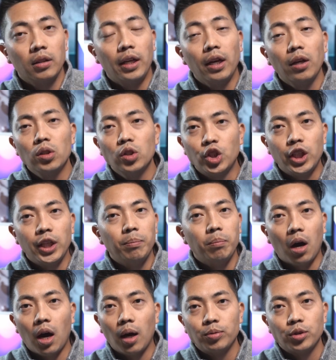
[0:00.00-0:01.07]
The other cheap
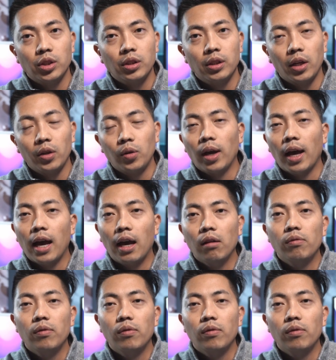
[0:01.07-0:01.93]
option that you have